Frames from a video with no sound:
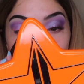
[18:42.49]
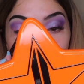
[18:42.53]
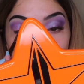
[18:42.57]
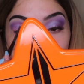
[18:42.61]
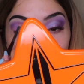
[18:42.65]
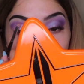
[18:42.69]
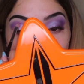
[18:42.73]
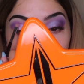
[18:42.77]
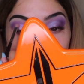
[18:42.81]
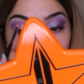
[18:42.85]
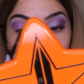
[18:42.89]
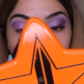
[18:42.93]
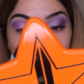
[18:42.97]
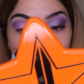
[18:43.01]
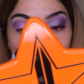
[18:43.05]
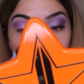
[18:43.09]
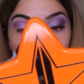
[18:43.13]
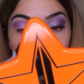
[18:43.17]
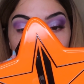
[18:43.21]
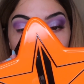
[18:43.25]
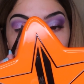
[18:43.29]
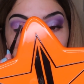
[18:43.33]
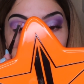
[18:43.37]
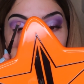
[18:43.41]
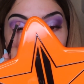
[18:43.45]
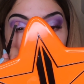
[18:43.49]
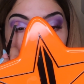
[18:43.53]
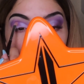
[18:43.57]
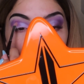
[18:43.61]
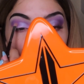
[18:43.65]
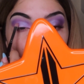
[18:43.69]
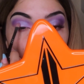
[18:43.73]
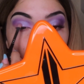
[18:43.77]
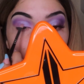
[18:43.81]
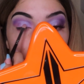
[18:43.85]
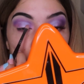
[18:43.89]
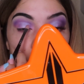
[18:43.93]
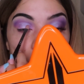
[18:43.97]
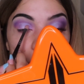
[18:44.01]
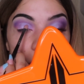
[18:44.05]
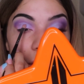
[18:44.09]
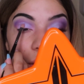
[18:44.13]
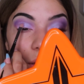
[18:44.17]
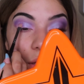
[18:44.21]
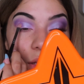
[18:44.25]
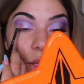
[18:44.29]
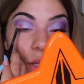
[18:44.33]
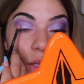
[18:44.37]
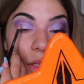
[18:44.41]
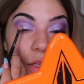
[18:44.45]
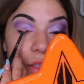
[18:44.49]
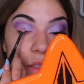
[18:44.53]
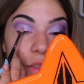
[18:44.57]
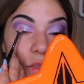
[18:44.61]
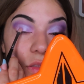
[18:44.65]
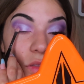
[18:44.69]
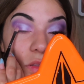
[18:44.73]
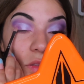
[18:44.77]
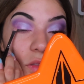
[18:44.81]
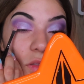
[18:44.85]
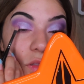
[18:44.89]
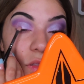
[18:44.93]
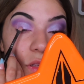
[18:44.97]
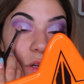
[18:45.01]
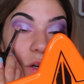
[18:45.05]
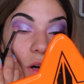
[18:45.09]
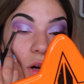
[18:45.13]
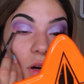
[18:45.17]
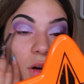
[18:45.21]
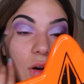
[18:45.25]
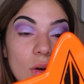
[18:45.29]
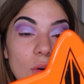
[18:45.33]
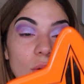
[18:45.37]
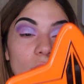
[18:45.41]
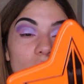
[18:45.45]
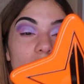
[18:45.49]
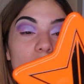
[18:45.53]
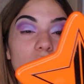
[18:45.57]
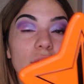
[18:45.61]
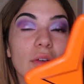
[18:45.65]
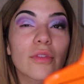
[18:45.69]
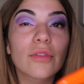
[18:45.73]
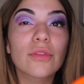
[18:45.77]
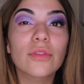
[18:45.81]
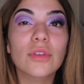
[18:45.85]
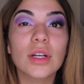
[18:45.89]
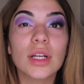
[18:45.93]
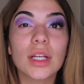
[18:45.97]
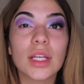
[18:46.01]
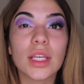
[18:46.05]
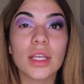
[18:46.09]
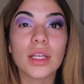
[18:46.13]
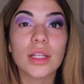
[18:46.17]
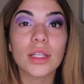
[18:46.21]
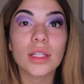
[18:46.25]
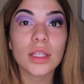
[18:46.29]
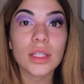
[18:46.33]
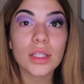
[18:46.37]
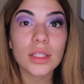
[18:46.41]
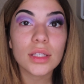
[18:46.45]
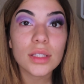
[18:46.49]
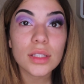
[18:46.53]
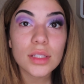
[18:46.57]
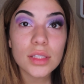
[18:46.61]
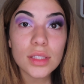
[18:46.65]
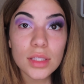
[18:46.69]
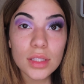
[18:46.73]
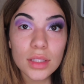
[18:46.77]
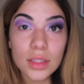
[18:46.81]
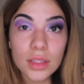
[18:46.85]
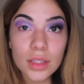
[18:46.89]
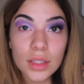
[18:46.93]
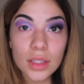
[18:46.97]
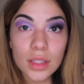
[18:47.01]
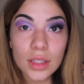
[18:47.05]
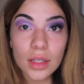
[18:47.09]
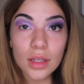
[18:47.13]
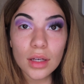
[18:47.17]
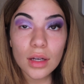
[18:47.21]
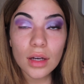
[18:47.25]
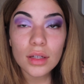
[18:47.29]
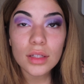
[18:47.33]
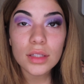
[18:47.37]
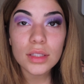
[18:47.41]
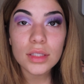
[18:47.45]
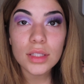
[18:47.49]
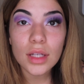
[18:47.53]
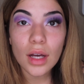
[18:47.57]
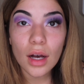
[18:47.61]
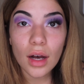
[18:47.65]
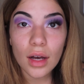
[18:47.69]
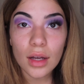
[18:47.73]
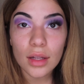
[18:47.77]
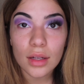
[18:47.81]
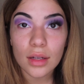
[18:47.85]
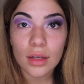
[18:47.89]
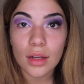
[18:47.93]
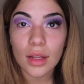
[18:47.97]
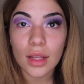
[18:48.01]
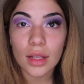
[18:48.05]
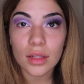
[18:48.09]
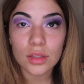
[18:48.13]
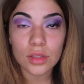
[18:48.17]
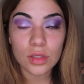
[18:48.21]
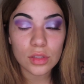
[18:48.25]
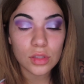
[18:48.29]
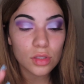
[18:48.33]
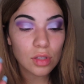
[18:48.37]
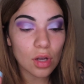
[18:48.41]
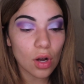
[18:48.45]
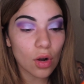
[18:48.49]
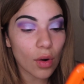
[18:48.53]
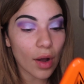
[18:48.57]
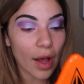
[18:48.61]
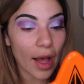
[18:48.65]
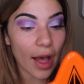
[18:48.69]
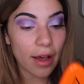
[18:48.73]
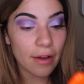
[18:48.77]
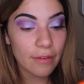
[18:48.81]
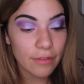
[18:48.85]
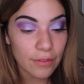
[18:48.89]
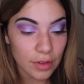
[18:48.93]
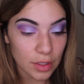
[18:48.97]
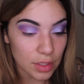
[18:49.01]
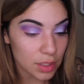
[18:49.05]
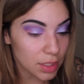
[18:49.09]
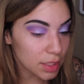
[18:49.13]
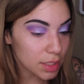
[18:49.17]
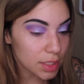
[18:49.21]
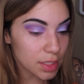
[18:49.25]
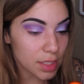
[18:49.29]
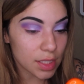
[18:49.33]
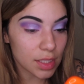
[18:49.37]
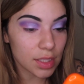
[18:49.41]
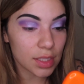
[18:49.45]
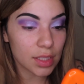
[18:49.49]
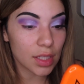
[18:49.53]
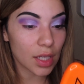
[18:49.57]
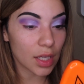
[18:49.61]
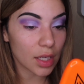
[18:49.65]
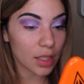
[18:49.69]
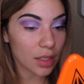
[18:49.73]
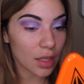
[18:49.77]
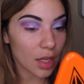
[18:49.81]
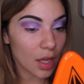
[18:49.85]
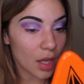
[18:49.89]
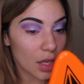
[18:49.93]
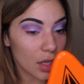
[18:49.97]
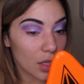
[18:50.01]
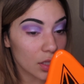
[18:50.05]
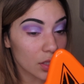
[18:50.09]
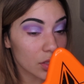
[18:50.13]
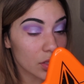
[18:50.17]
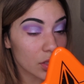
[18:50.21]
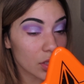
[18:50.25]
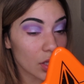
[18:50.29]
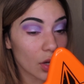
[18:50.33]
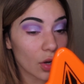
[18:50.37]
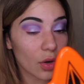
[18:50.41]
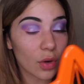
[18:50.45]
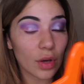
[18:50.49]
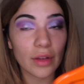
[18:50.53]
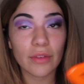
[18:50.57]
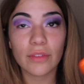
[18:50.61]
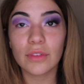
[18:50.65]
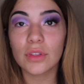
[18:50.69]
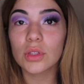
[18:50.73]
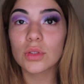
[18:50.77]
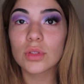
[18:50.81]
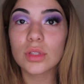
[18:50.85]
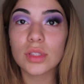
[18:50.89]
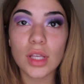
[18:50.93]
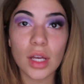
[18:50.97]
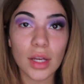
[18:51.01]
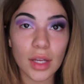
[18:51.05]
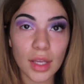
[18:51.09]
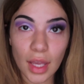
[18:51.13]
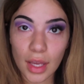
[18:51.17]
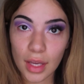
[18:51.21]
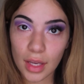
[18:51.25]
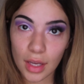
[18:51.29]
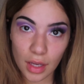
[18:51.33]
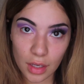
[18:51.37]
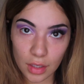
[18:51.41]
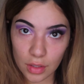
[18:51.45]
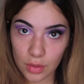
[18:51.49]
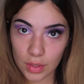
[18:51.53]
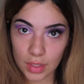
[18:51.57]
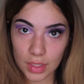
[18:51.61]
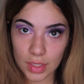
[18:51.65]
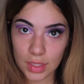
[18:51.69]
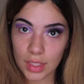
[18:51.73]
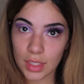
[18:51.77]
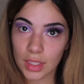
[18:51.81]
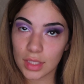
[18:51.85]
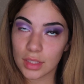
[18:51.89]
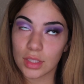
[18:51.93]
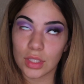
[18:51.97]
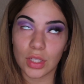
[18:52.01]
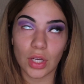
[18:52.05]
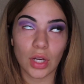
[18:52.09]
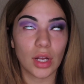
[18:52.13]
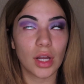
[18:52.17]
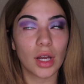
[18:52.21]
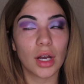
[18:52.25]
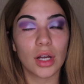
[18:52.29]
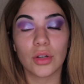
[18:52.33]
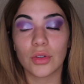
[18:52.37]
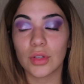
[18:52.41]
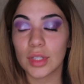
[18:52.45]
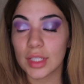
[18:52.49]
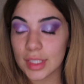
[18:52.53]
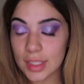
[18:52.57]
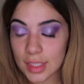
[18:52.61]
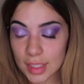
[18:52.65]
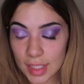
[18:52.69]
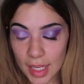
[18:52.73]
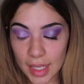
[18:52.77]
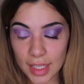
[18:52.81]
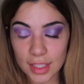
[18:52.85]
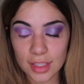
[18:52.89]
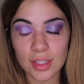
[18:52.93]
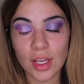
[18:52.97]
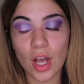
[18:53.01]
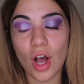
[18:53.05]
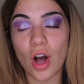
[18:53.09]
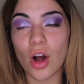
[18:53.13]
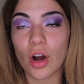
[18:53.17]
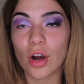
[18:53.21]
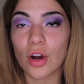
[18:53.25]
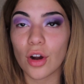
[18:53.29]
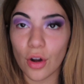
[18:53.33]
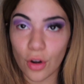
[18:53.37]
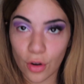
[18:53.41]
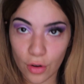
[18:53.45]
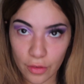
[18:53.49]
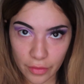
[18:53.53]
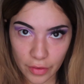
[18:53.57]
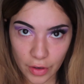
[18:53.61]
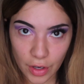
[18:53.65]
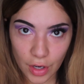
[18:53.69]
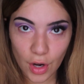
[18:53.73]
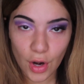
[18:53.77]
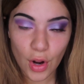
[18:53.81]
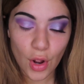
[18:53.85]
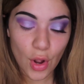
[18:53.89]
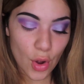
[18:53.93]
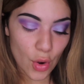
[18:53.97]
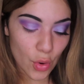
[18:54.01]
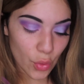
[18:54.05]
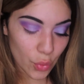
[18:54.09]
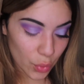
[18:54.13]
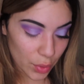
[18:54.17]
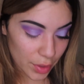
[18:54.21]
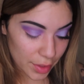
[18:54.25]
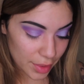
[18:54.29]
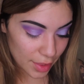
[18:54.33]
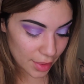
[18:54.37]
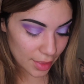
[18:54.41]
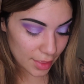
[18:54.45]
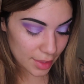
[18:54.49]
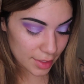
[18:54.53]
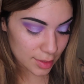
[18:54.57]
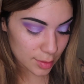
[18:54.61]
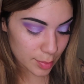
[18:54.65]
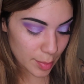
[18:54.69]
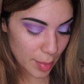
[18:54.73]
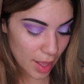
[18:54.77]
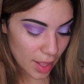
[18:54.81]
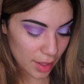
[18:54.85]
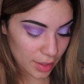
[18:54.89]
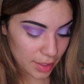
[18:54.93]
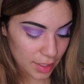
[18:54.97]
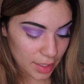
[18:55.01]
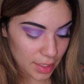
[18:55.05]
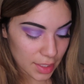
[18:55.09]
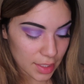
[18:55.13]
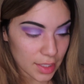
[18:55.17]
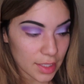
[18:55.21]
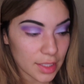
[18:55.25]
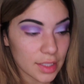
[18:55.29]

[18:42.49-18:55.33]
moment, and it's so freaking easily done and so effortlessly done. So if you suck at cut creases, your cut crease days are over with this palette. It